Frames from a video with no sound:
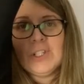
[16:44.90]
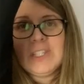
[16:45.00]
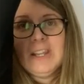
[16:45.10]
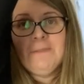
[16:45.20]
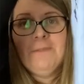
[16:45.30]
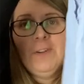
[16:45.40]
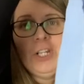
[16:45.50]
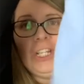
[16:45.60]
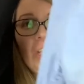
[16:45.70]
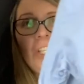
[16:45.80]
just like
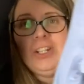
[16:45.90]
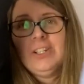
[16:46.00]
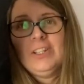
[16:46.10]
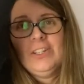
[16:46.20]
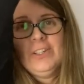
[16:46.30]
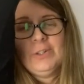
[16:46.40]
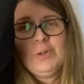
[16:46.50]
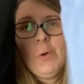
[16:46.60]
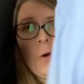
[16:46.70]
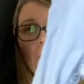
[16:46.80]
footed
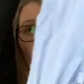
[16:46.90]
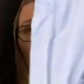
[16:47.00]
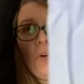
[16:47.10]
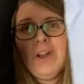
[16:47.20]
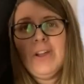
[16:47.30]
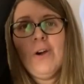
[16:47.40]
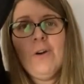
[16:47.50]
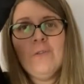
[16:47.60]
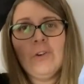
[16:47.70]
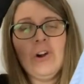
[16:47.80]
corduroy
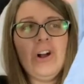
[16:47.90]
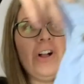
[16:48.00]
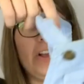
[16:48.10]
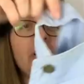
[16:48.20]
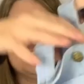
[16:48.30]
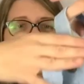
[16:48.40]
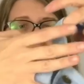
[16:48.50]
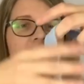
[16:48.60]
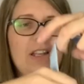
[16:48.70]
overalls.